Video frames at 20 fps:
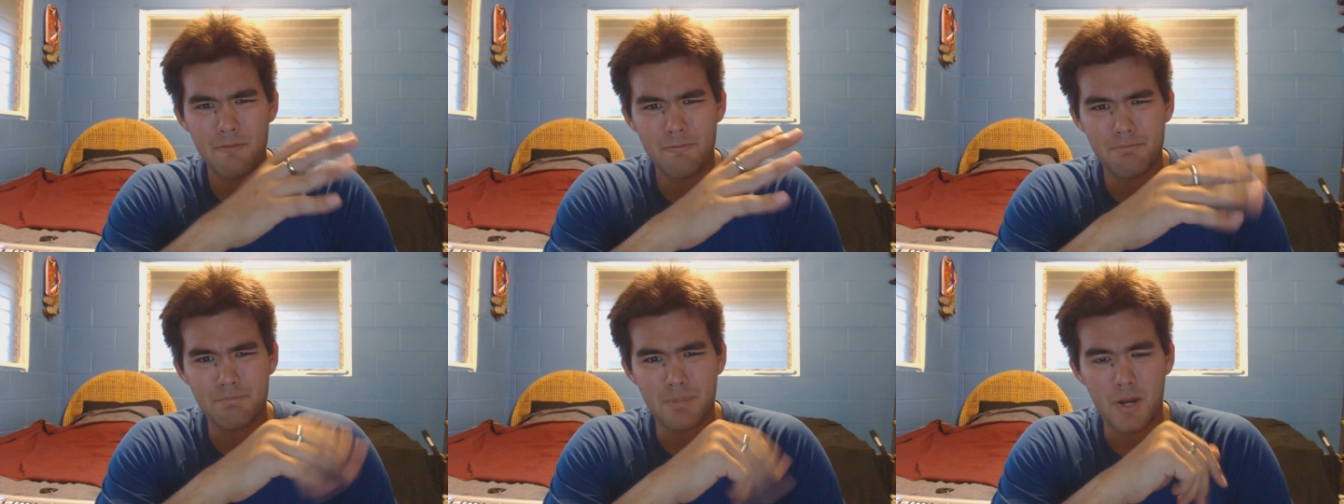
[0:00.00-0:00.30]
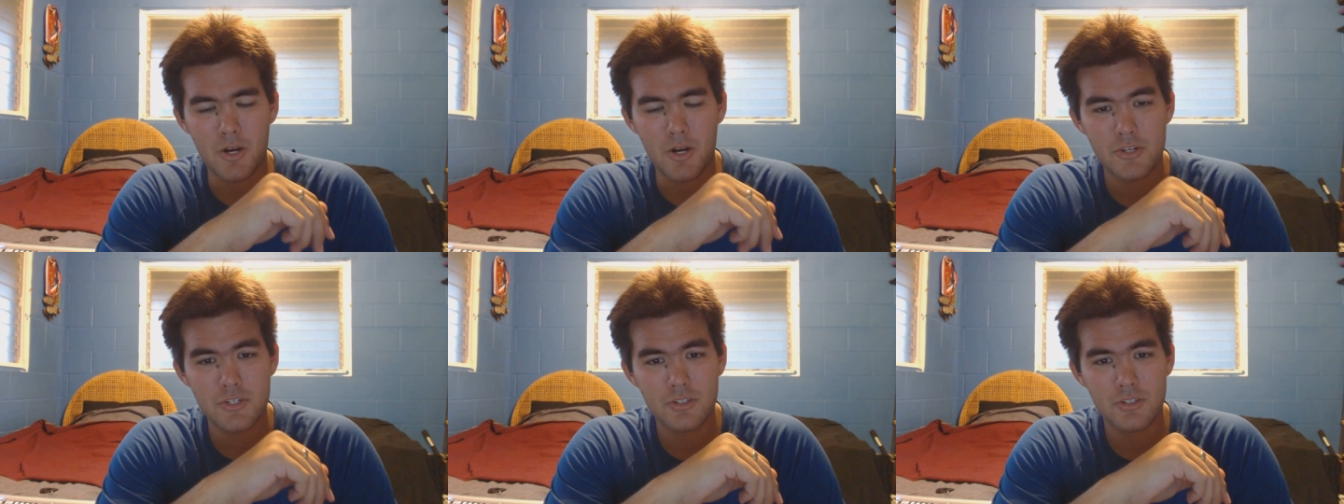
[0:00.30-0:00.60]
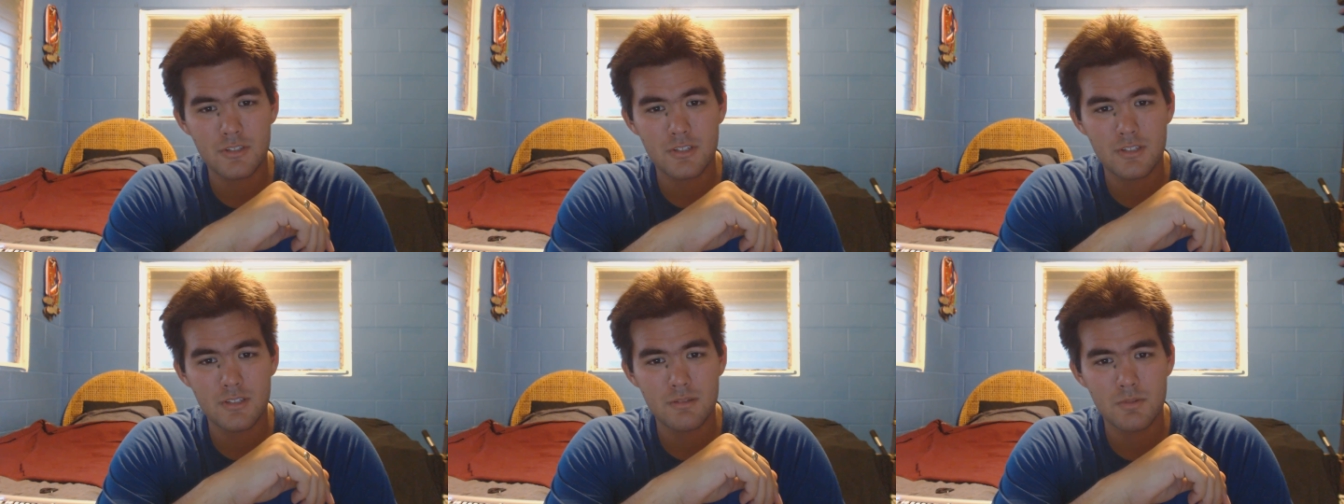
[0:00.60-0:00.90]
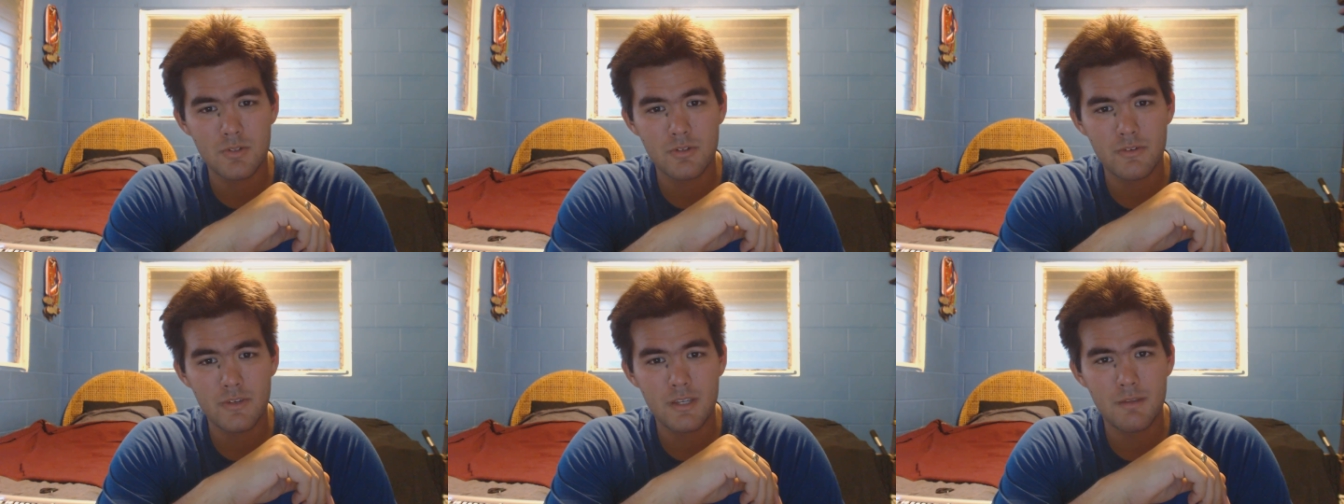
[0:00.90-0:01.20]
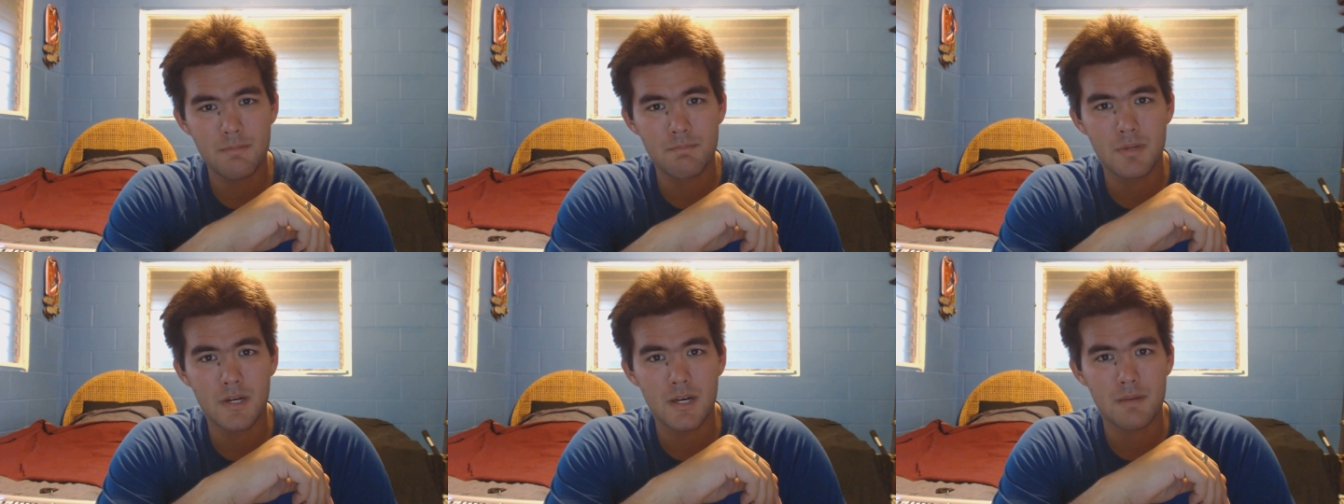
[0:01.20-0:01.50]
of partial to the
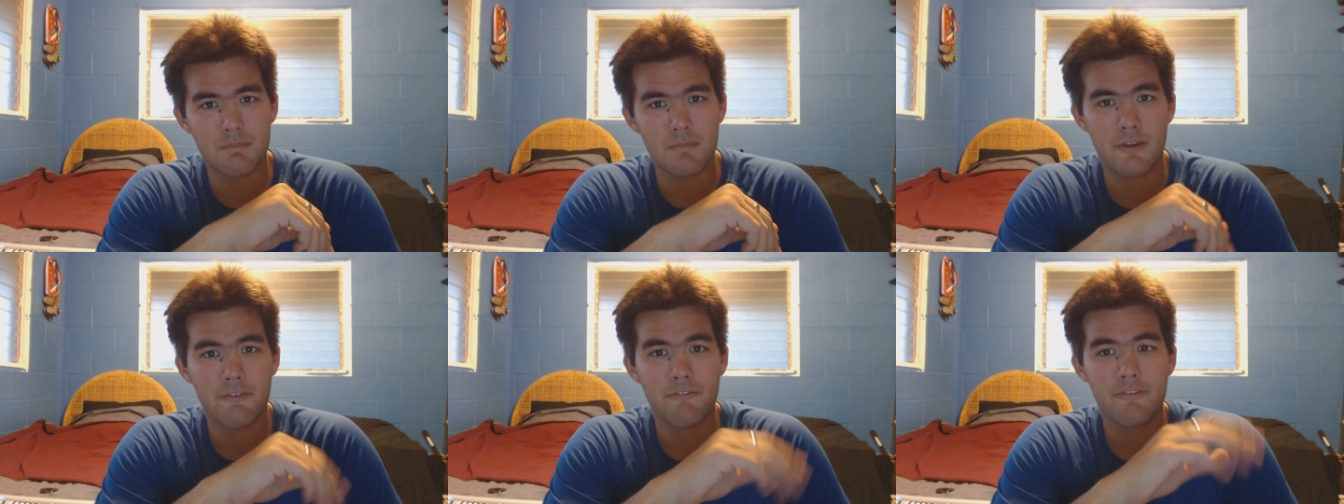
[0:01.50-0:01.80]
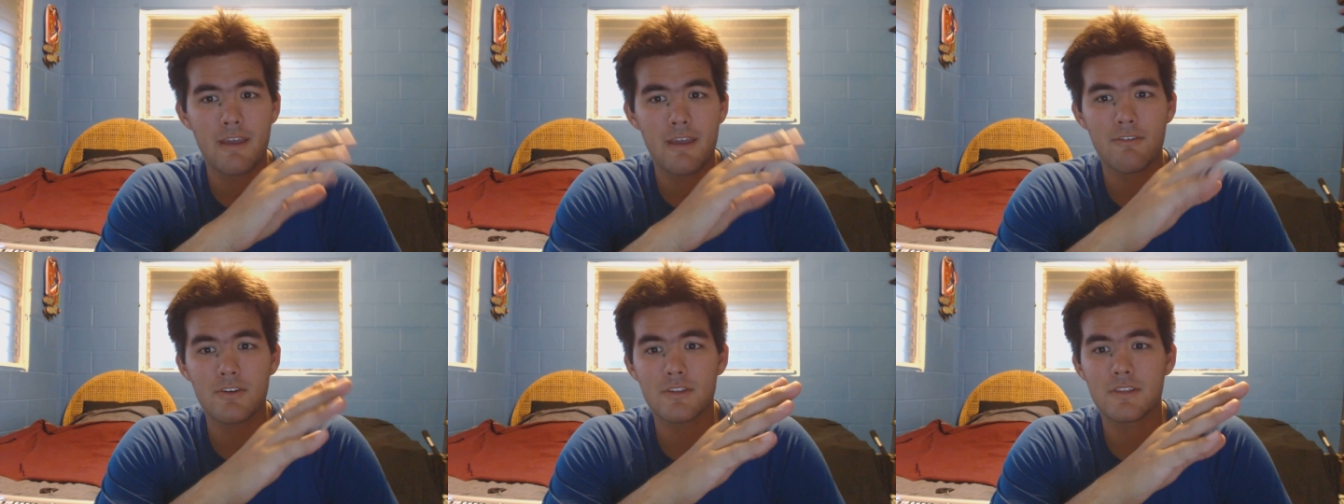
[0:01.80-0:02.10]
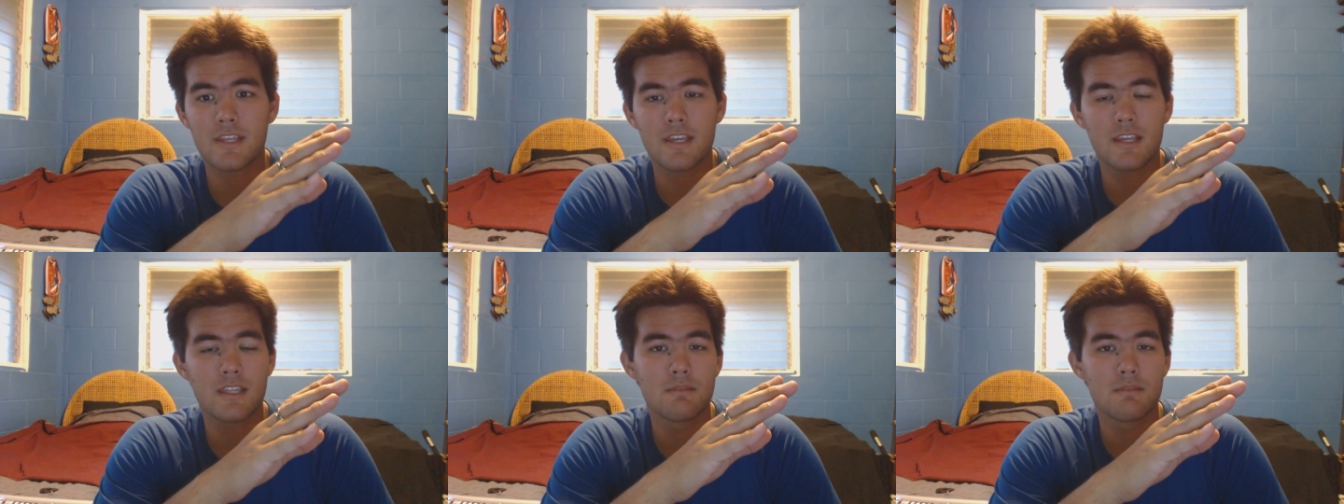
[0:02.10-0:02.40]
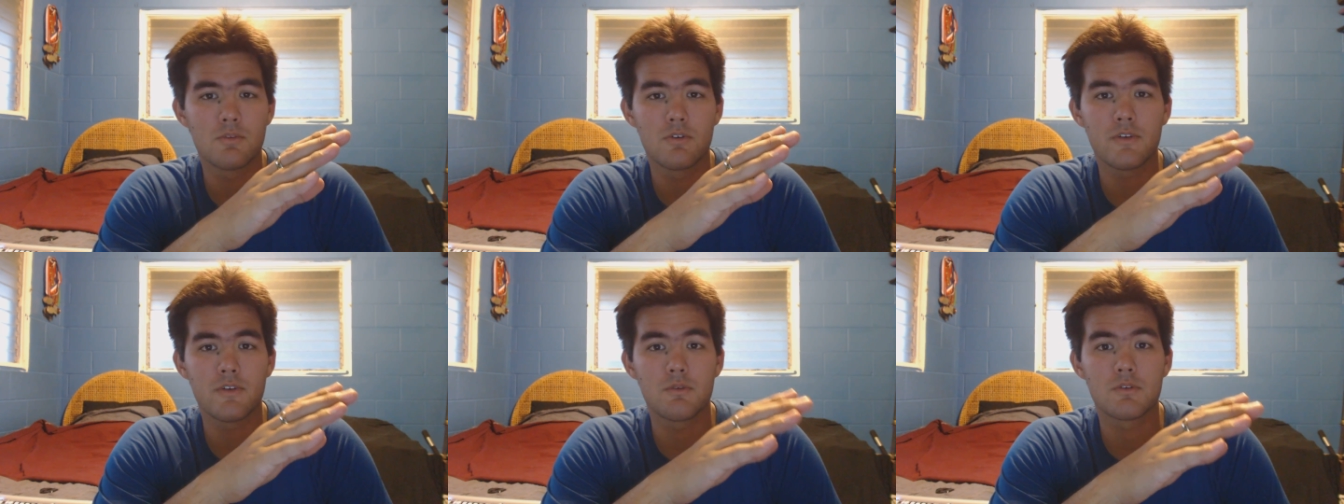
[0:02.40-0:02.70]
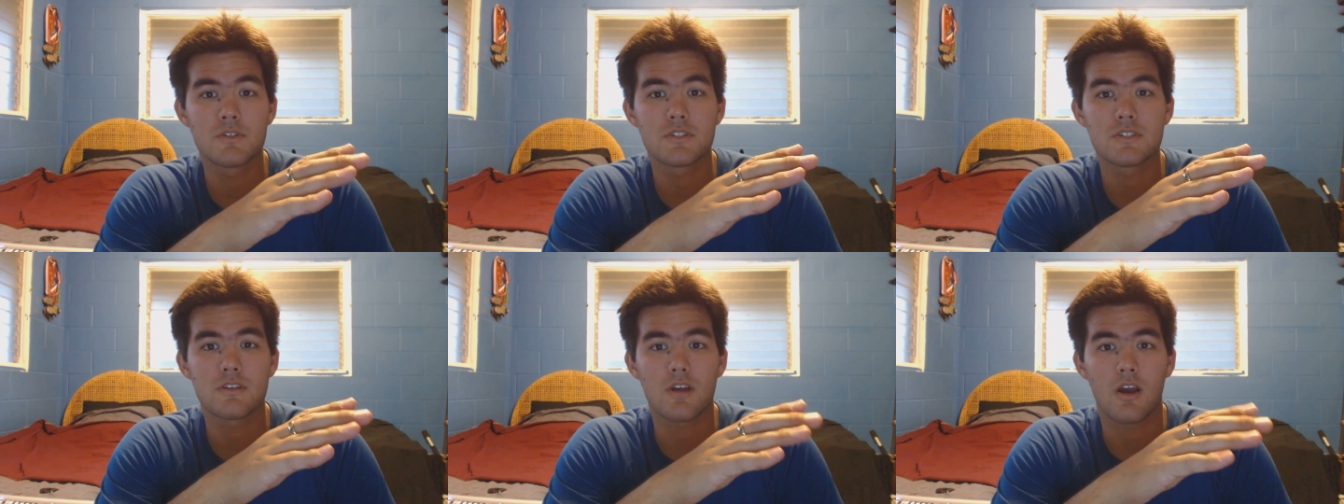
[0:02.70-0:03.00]
movie, but my favorite thing in the movie
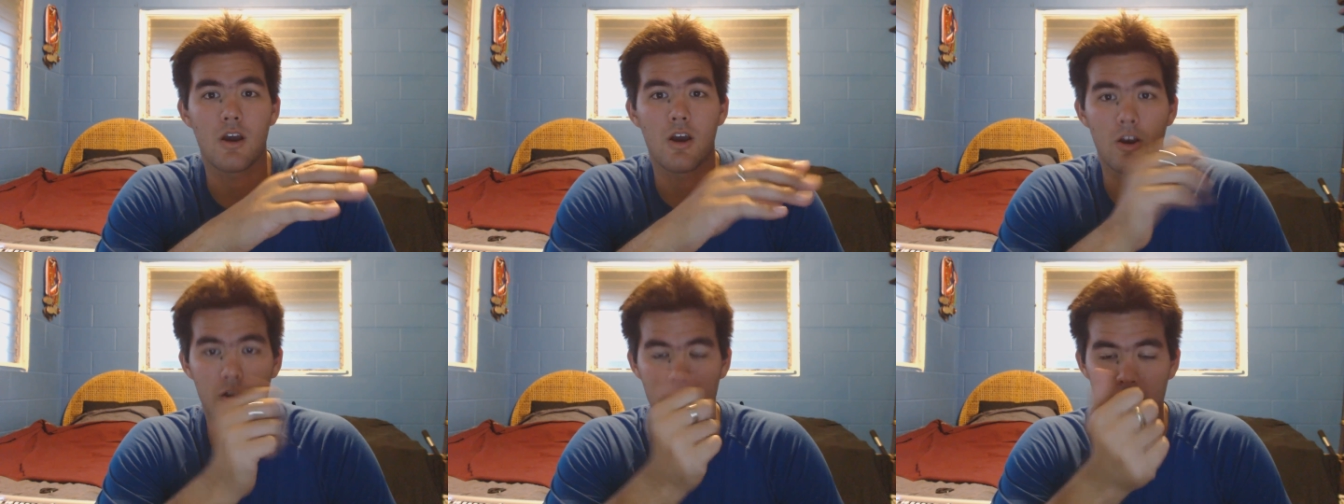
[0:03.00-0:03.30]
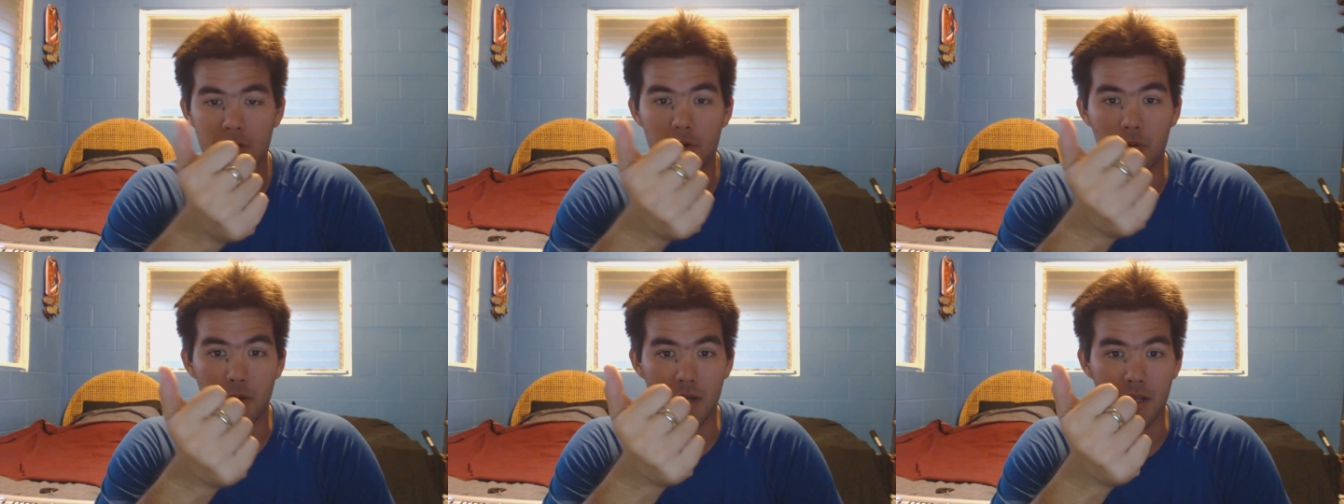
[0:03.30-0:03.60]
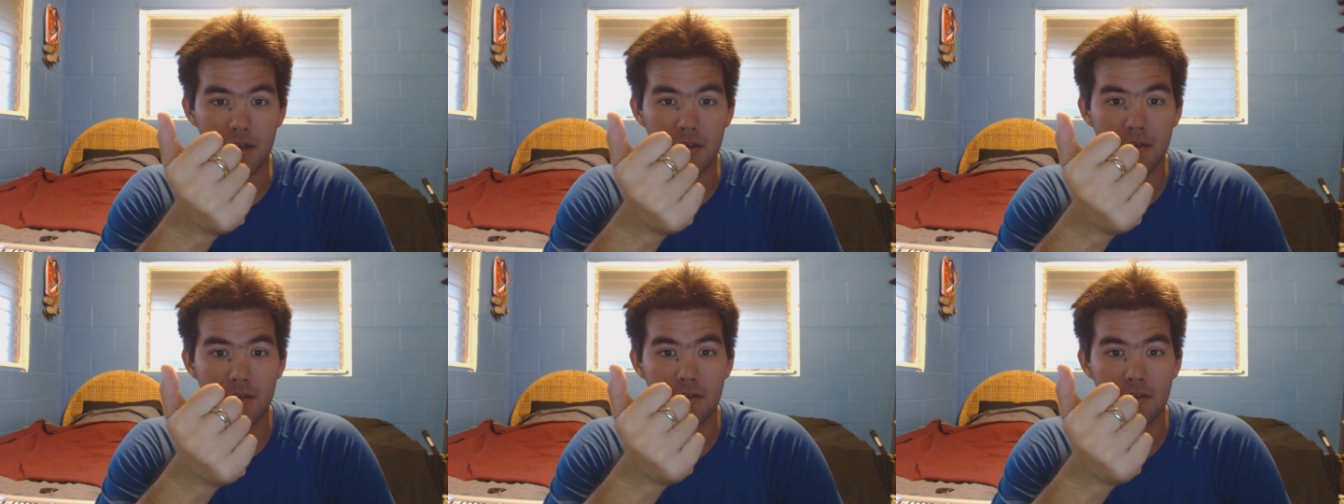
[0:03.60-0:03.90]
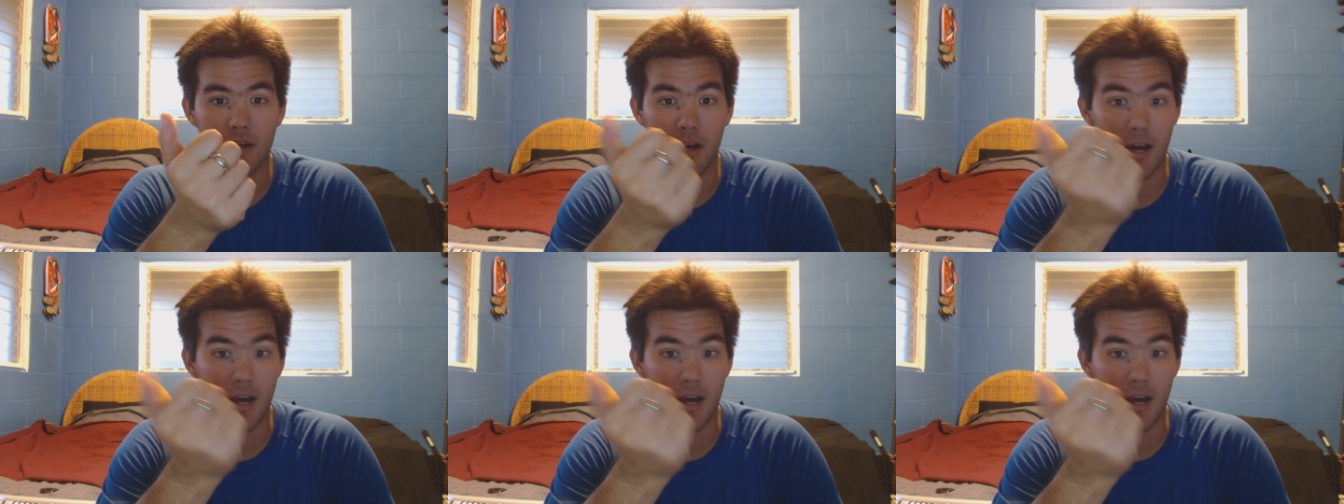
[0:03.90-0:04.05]
was Harley Quinn.